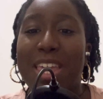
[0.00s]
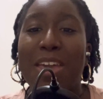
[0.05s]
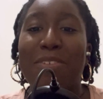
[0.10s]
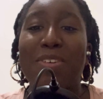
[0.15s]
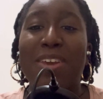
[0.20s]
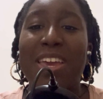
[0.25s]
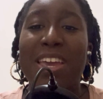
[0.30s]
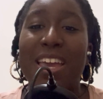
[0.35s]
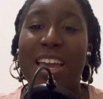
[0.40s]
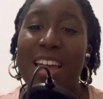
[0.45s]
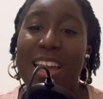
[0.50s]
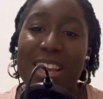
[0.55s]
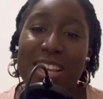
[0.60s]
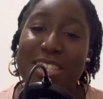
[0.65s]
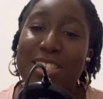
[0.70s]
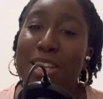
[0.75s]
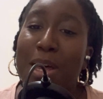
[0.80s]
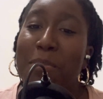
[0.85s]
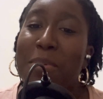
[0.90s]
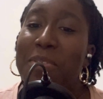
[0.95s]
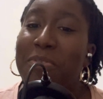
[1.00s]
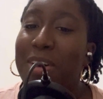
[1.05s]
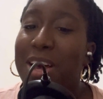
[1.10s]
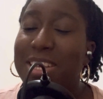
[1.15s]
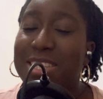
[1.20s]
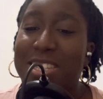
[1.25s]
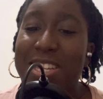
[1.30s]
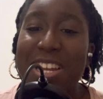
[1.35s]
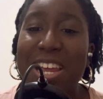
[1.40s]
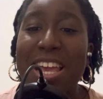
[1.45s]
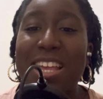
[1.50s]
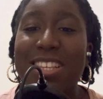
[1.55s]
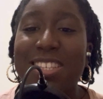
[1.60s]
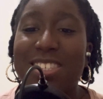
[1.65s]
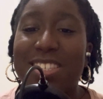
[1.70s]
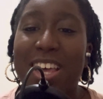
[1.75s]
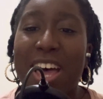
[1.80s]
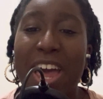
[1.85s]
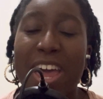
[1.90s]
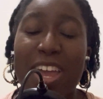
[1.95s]
giving some of us an
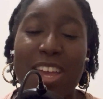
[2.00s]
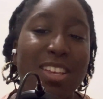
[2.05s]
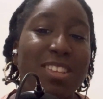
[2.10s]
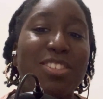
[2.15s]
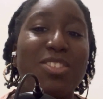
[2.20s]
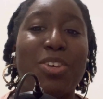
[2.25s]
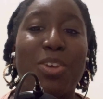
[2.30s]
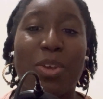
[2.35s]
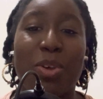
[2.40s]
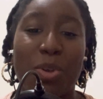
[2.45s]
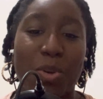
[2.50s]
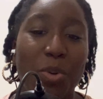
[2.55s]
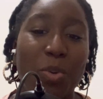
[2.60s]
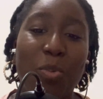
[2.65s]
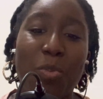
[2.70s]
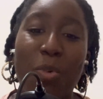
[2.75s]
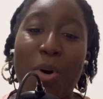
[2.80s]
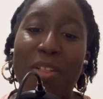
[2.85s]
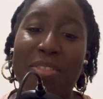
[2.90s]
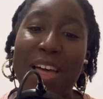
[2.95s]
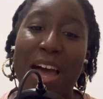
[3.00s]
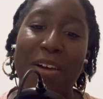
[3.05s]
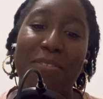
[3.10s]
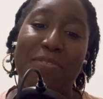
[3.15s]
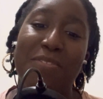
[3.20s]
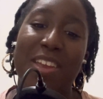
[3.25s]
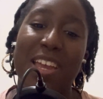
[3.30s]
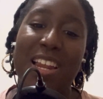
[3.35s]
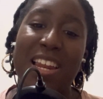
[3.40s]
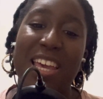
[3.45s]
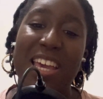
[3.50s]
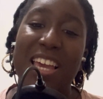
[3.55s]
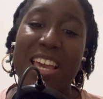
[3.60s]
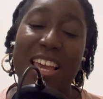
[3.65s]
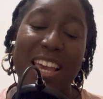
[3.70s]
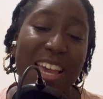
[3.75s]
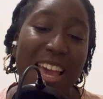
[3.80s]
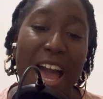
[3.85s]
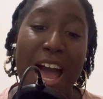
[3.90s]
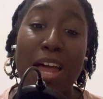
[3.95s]
insight into what that feeling
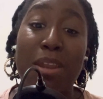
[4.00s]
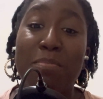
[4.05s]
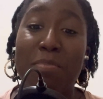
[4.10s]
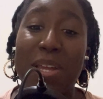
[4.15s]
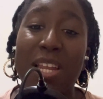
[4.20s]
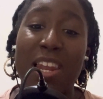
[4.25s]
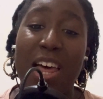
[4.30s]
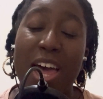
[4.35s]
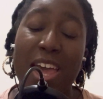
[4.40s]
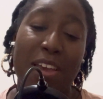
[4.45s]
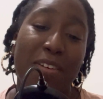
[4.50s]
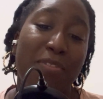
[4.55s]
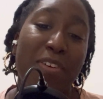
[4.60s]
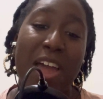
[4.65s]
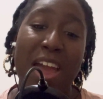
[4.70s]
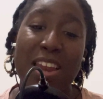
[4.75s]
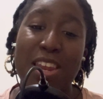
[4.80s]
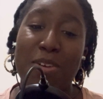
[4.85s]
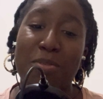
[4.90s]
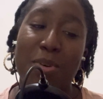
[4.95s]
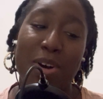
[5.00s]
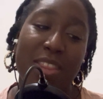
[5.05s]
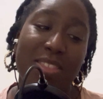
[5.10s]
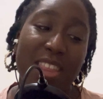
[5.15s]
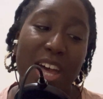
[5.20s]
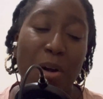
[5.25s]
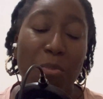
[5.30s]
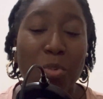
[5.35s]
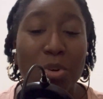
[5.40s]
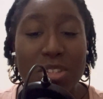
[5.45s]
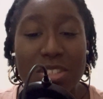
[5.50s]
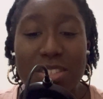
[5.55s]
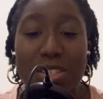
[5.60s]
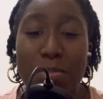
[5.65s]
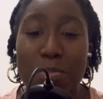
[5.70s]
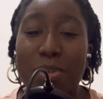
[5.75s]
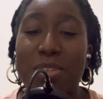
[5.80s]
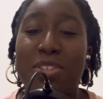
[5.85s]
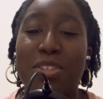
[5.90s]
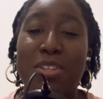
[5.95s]
can be like for anyone that wants to
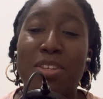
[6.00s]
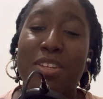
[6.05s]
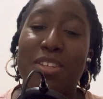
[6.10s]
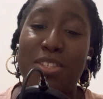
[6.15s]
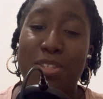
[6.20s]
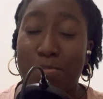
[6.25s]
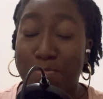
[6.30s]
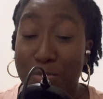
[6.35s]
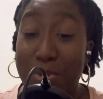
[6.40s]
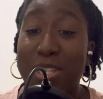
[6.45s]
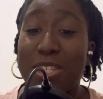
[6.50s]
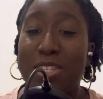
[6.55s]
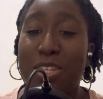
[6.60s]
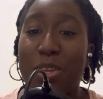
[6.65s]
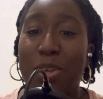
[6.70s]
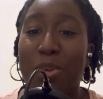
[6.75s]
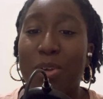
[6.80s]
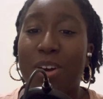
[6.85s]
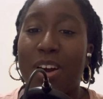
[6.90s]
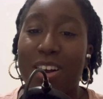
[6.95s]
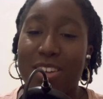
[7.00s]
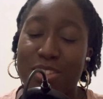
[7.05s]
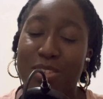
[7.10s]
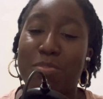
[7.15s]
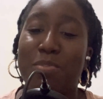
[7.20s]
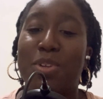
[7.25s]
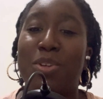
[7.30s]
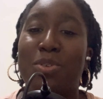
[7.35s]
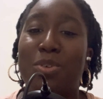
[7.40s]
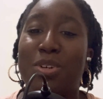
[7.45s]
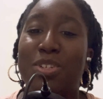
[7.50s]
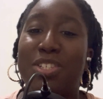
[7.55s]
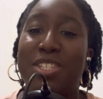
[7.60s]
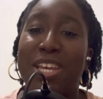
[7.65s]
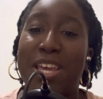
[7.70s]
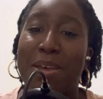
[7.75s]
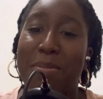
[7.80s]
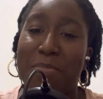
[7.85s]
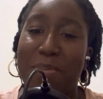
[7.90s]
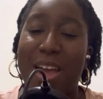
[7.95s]
pursue
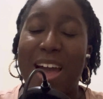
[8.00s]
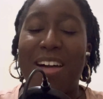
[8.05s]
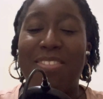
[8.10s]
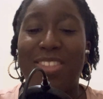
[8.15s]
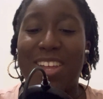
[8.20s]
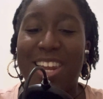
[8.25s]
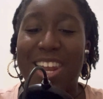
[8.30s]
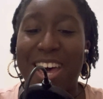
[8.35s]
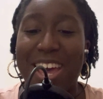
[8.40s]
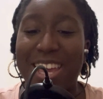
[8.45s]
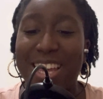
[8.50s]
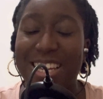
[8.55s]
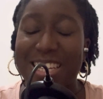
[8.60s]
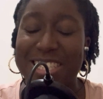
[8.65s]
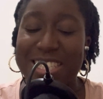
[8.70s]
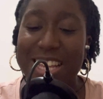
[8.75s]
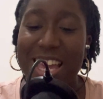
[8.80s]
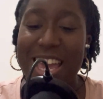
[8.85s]
entrepreneurship and the likes.